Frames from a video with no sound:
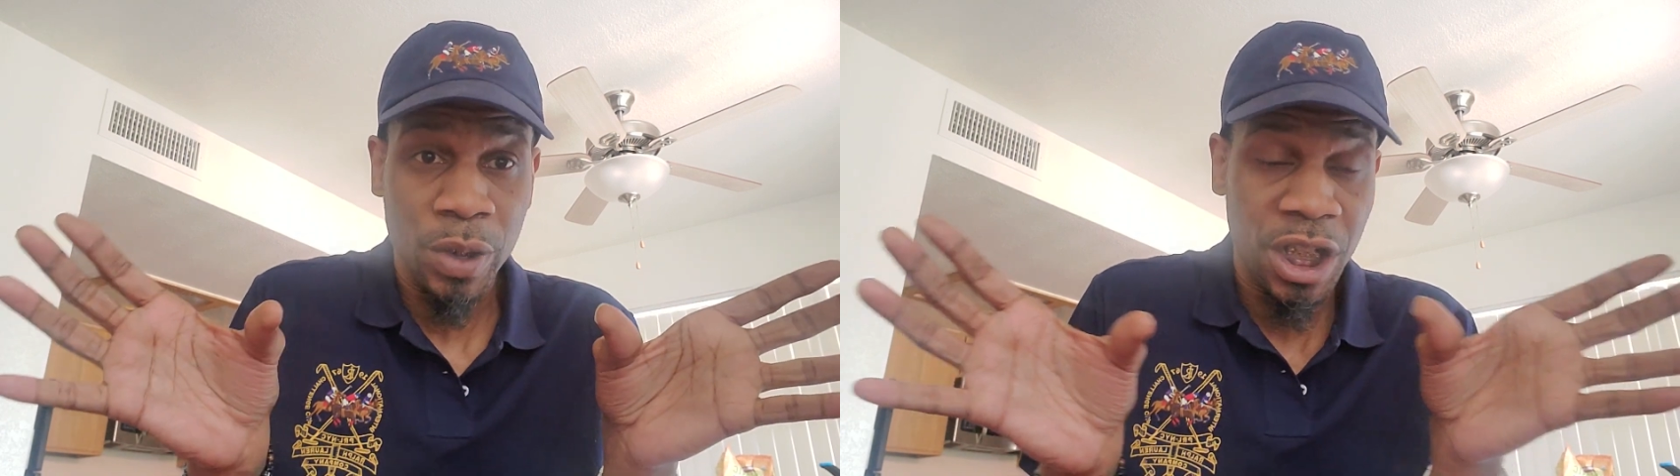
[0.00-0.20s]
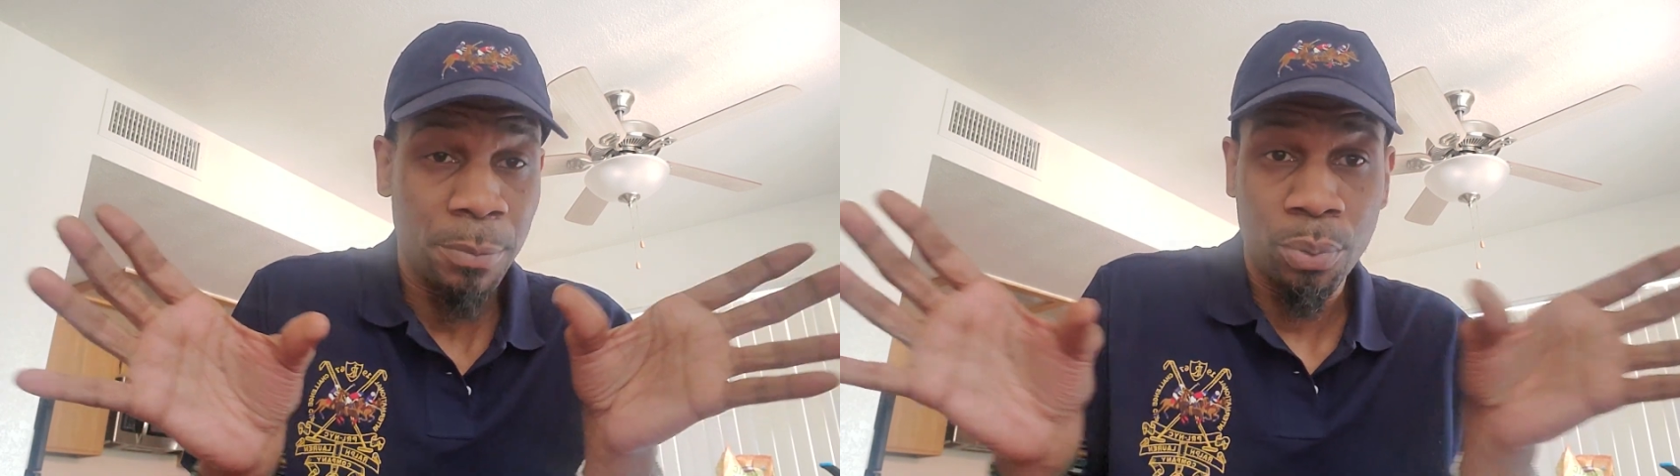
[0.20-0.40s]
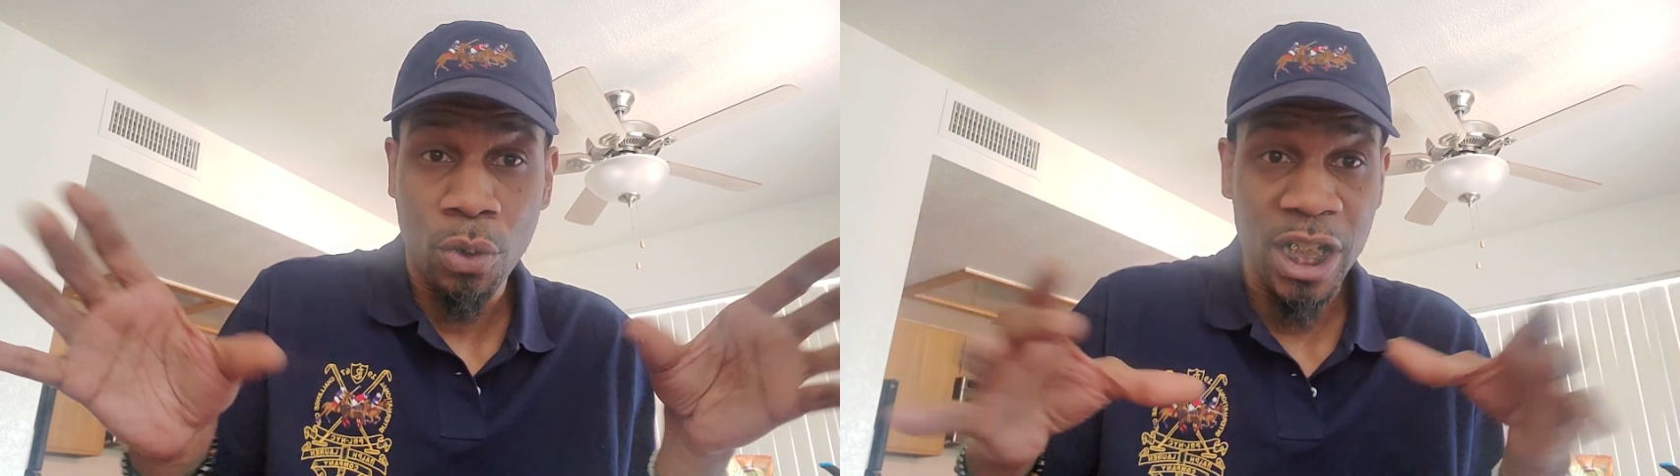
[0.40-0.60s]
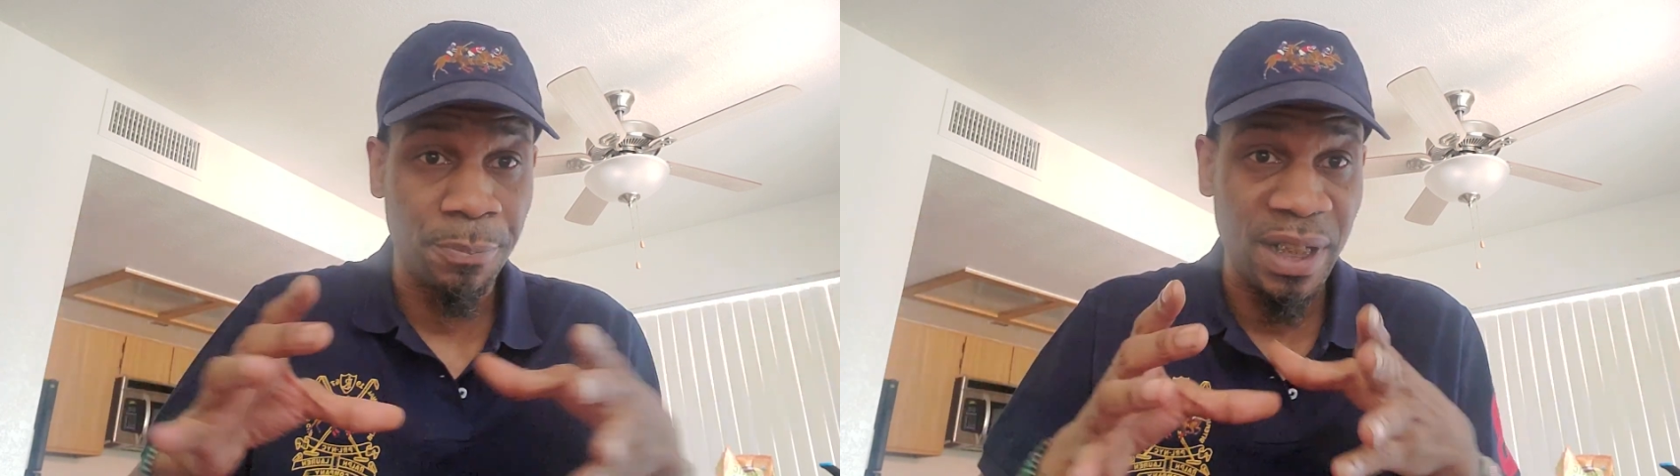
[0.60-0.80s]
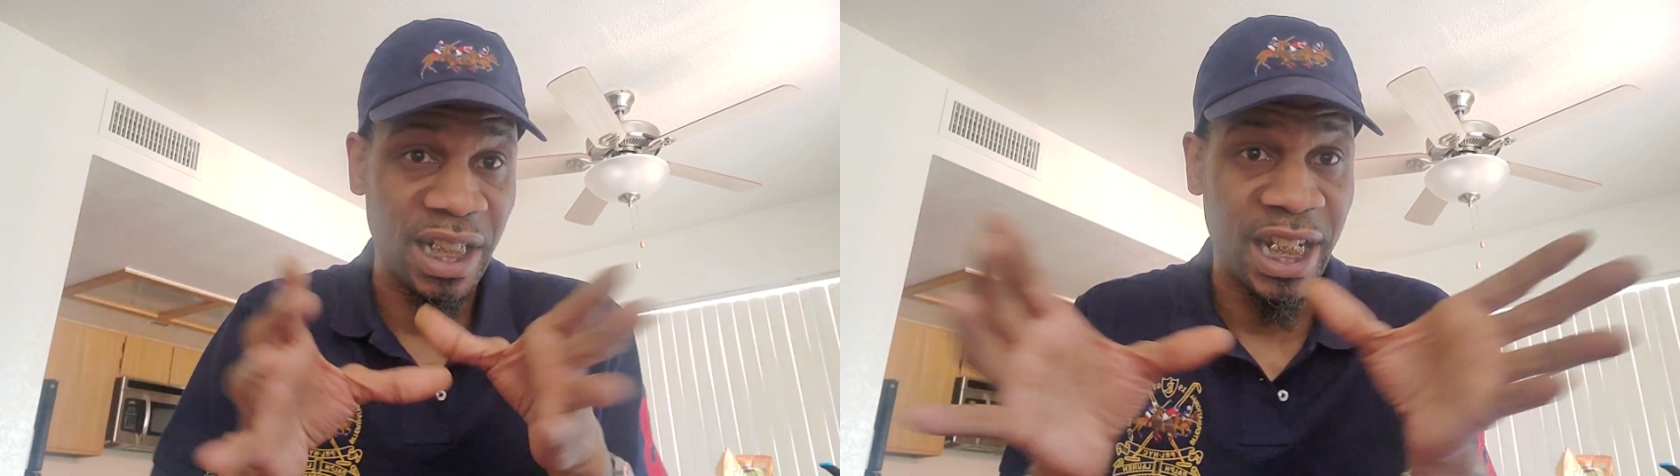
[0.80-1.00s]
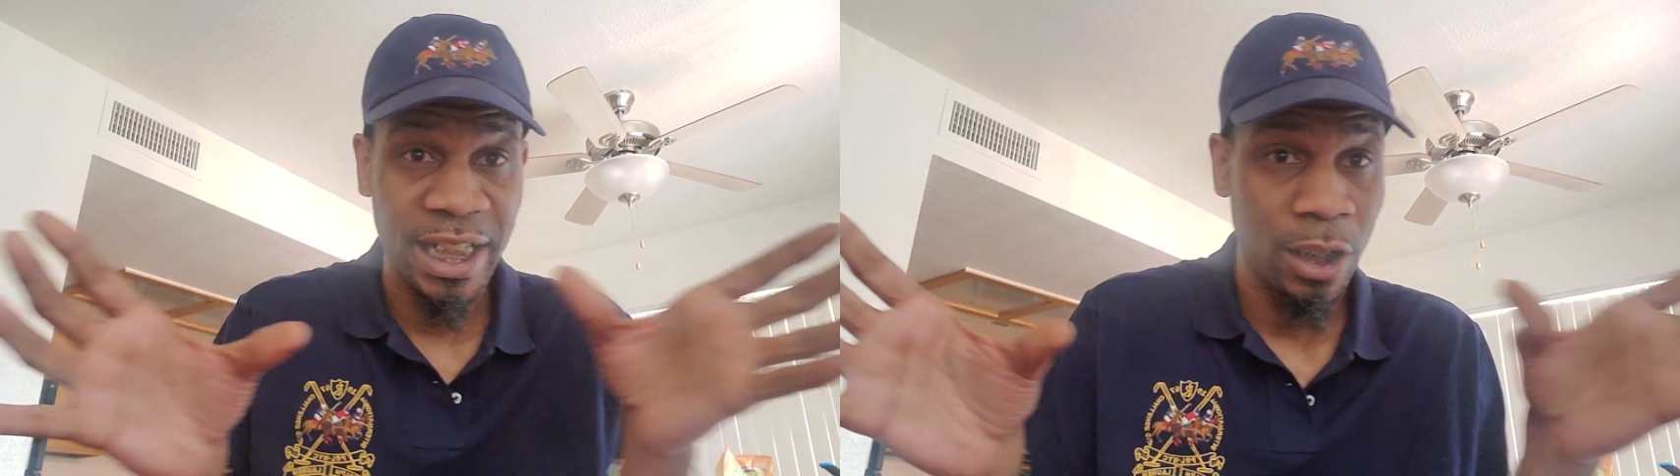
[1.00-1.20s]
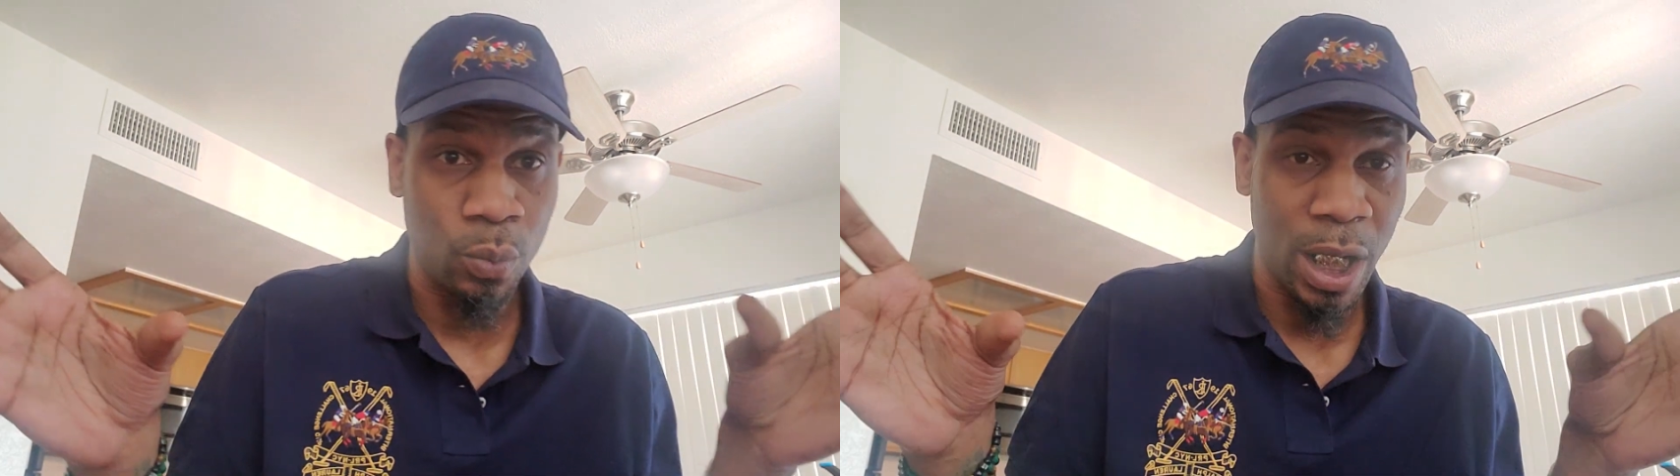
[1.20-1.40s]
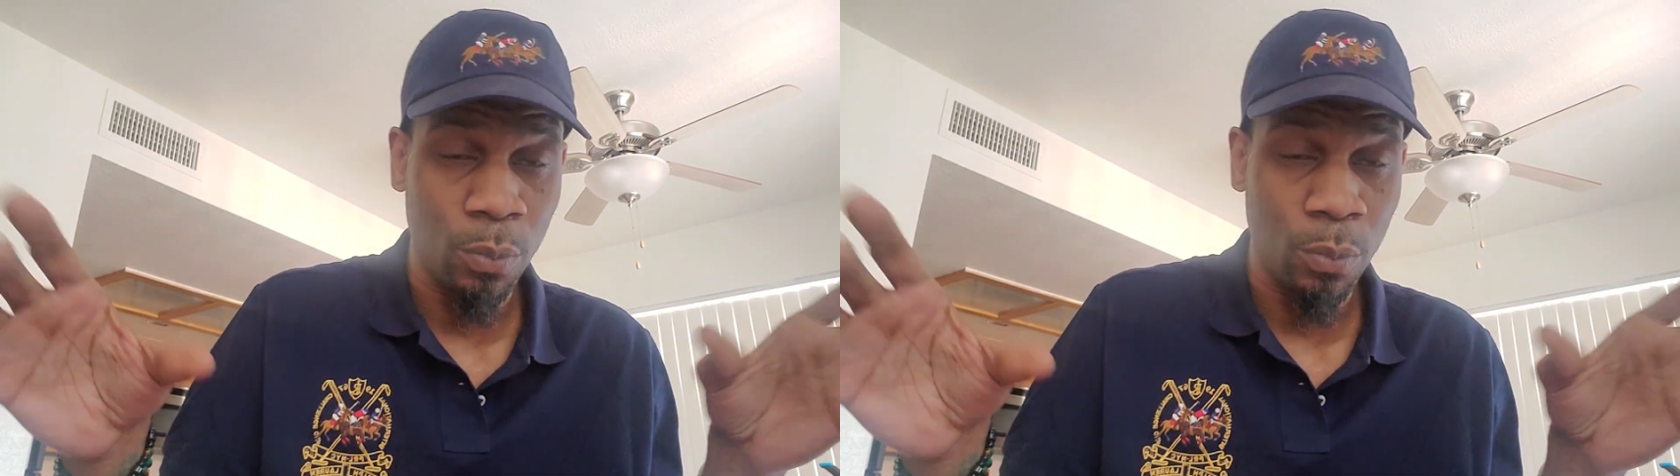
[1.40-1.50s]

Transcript: your boys been getting away